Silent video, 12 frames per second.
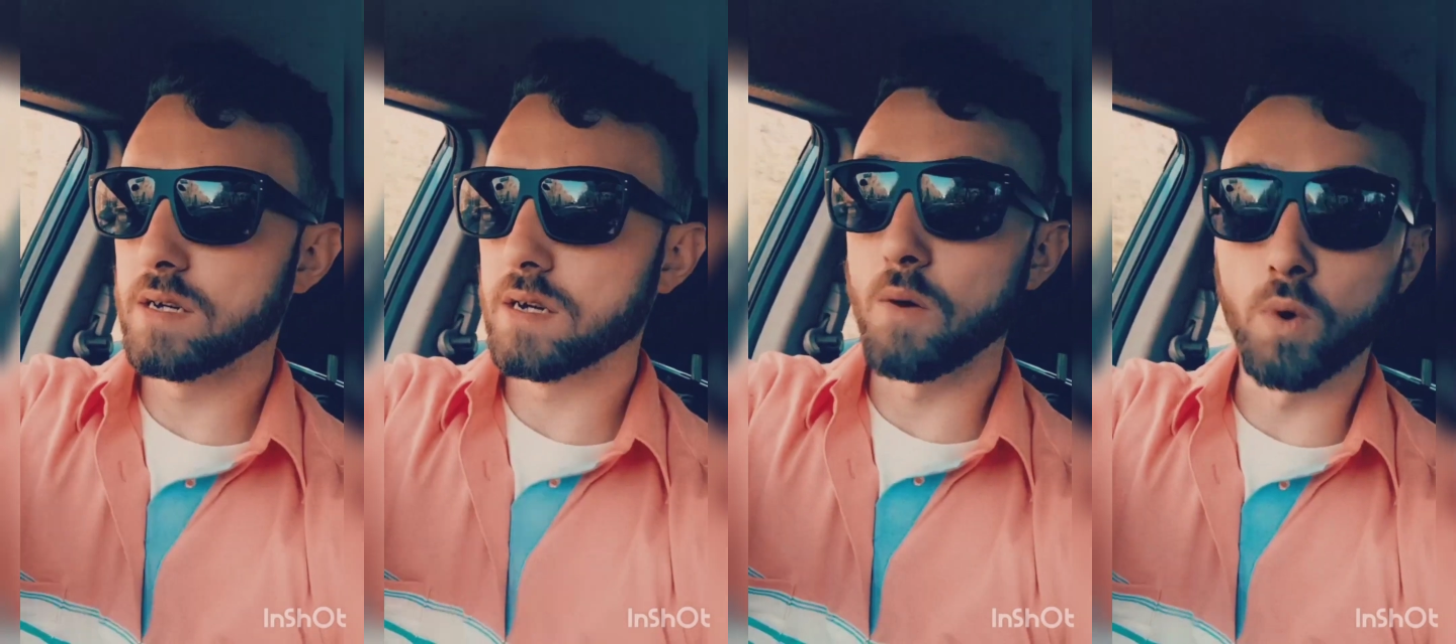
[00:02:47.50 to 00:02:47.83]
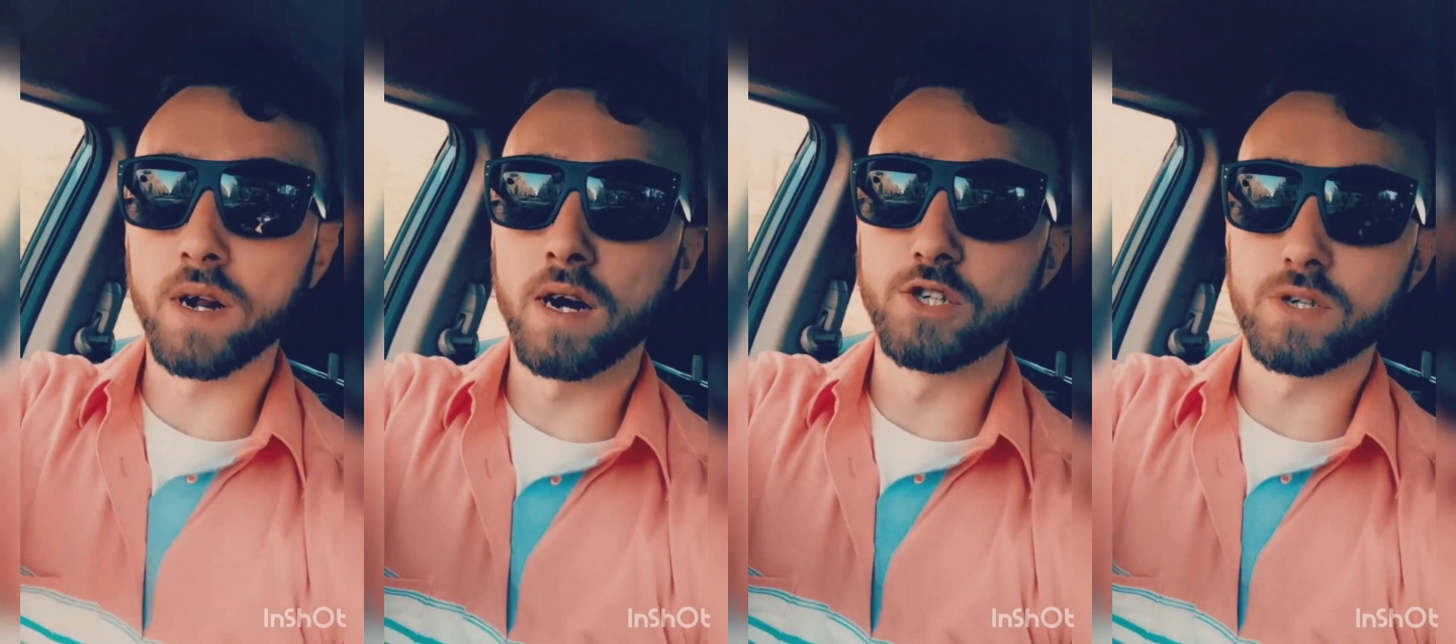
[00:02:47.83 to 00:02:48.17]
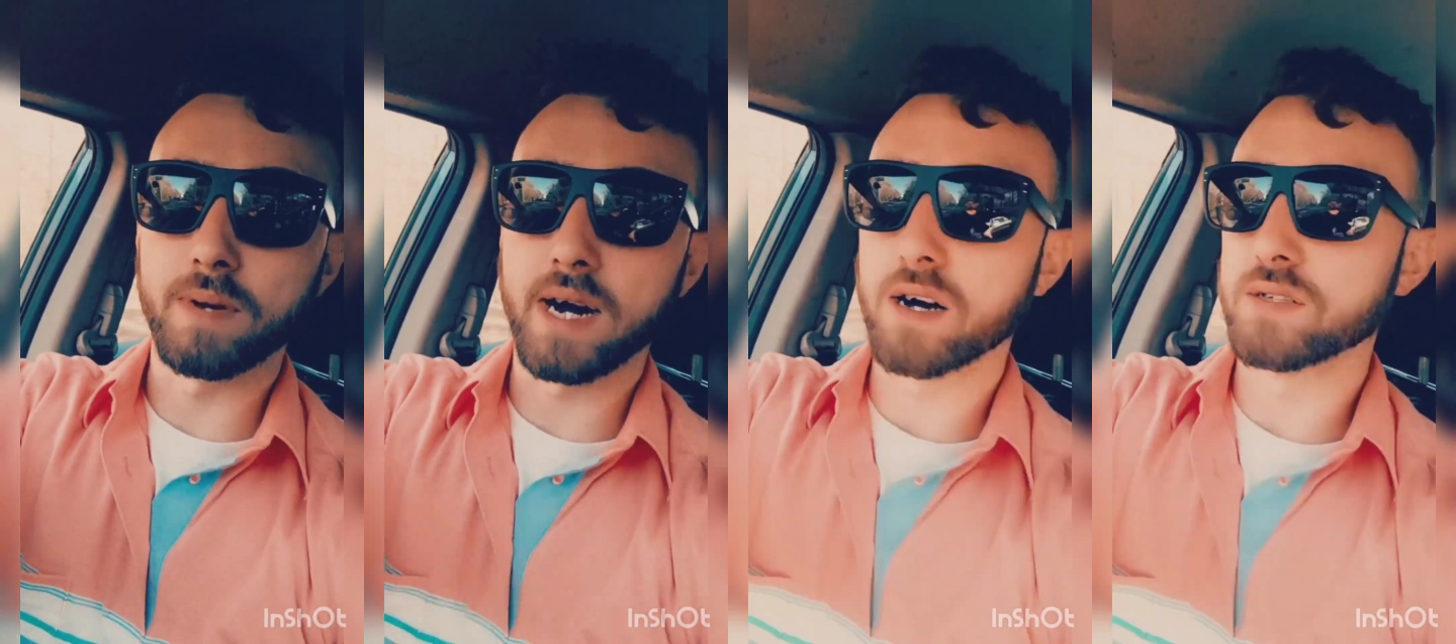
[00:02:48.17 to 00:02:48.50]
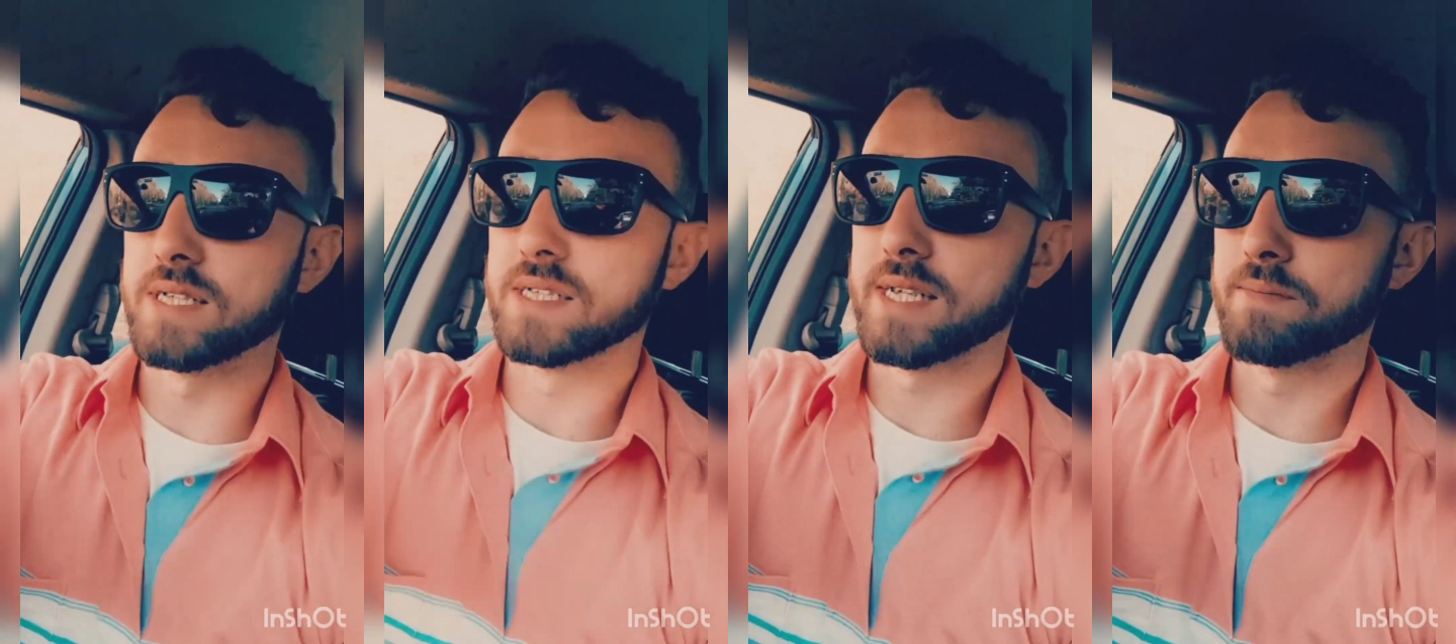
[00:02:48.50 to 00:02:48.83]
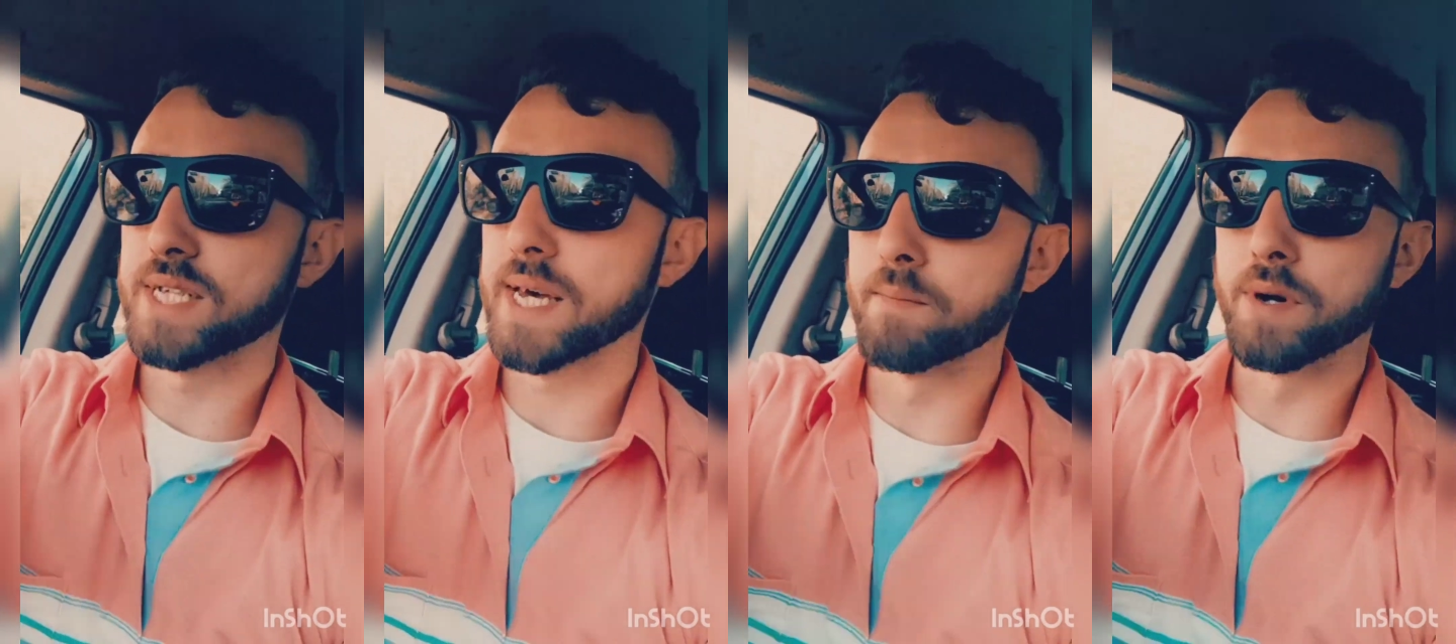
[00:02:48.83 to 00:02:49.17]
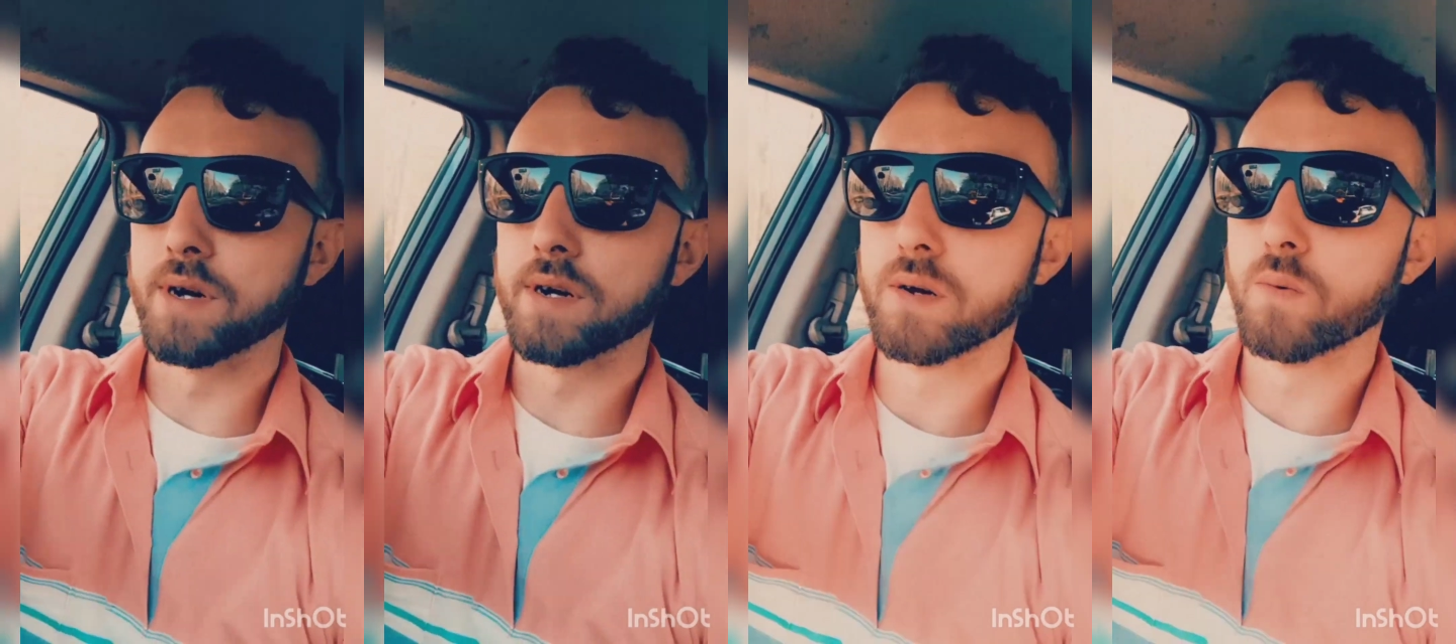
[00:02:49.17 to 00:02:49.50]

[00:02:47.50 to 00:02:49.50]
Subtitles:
100 miles in September.